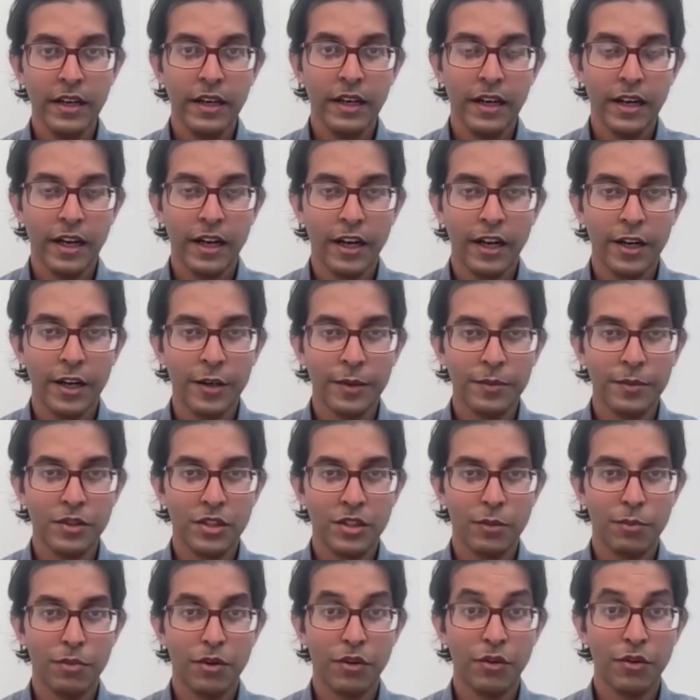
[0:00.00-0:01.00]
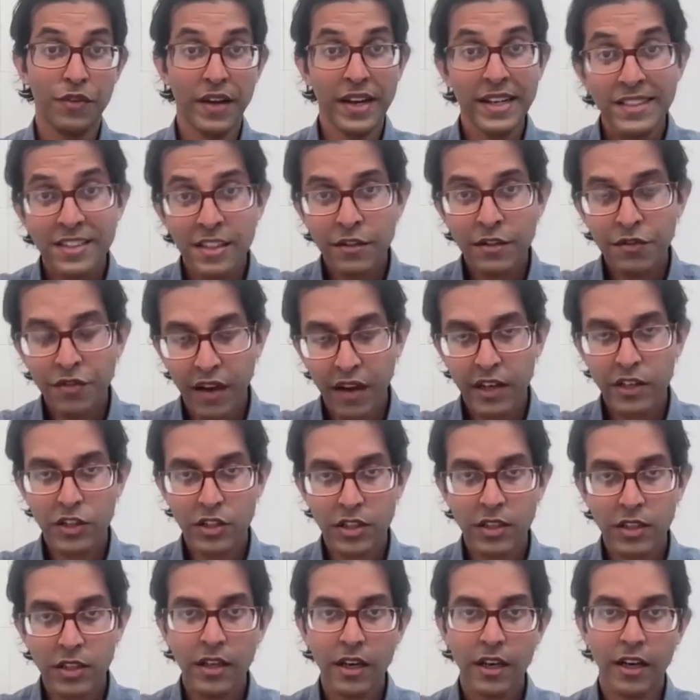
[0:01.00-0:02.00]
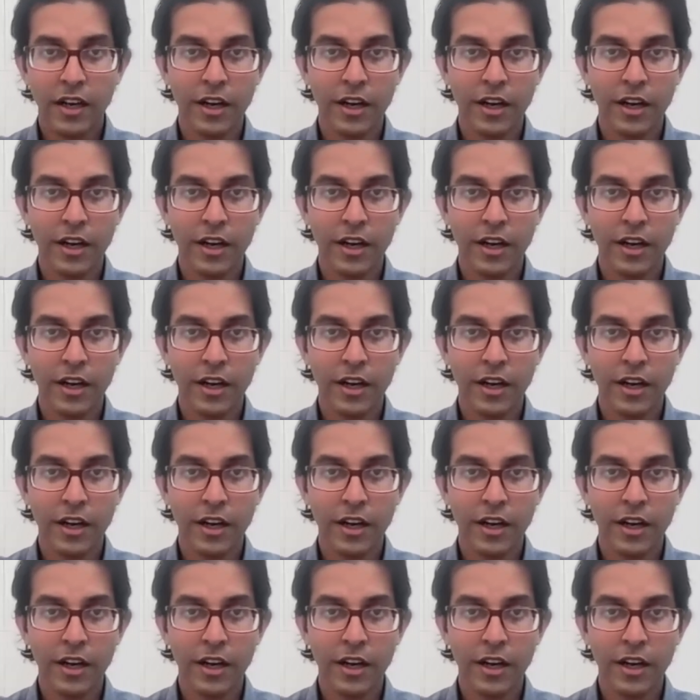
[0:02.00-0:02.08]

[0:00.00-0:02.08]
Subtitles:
to prevent infection,